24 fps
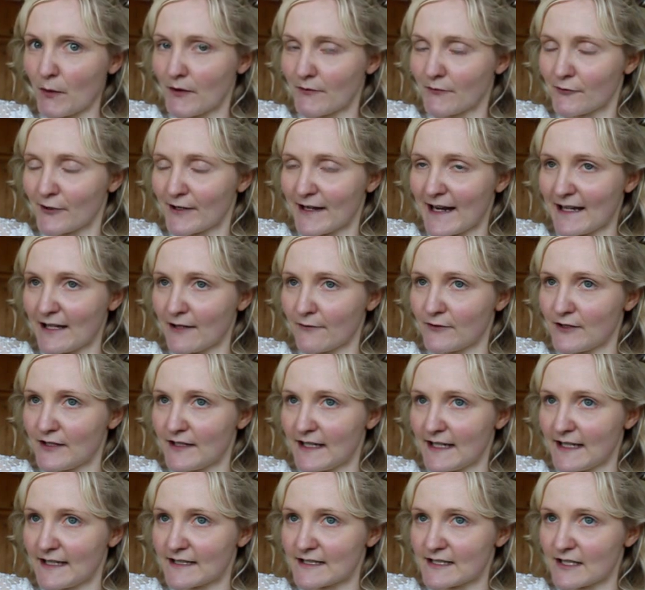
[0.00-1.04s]
over again if you
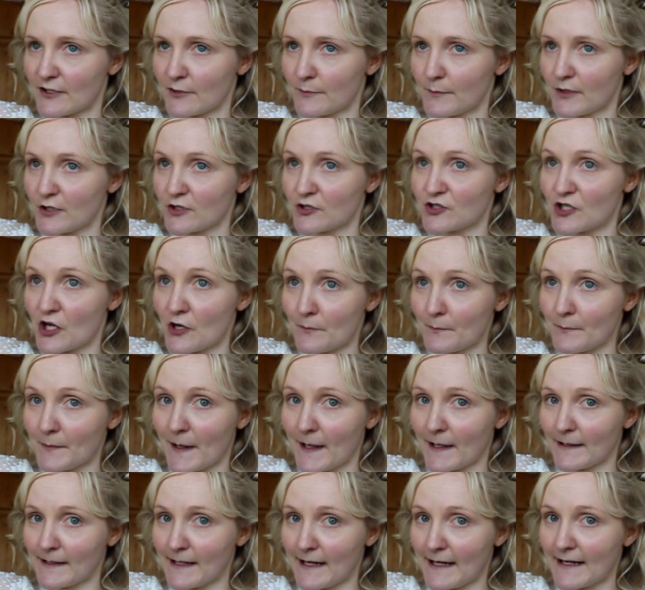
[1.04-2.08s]
need to. But don't
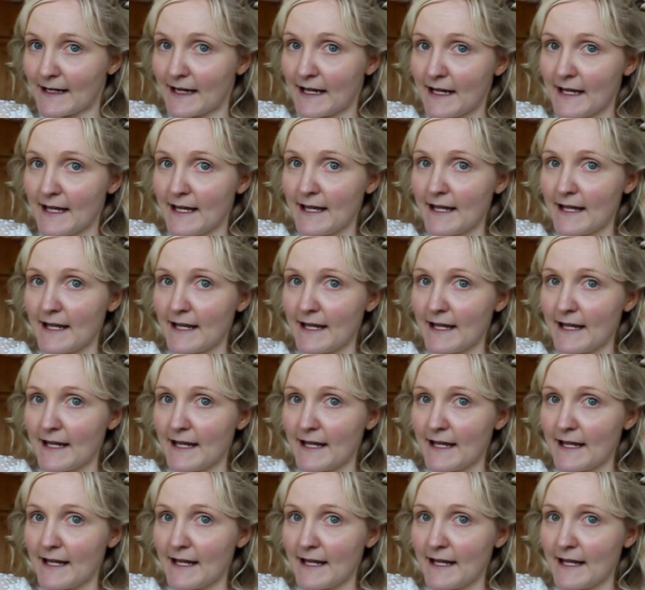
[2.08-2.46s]
panic.